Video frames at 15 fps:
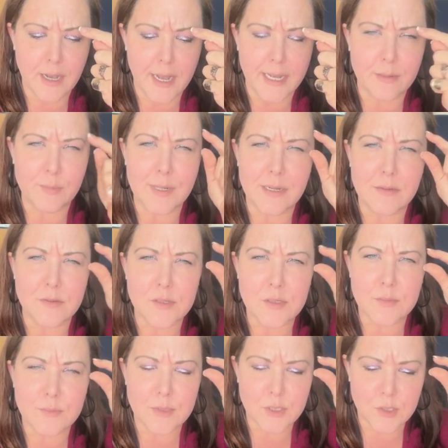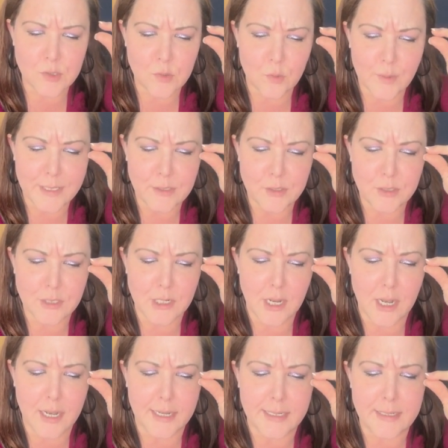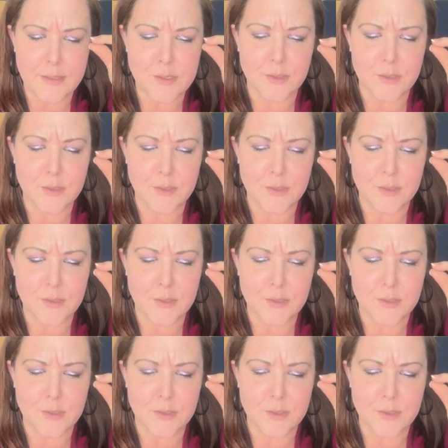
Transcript: eyebrows, squint your eyes,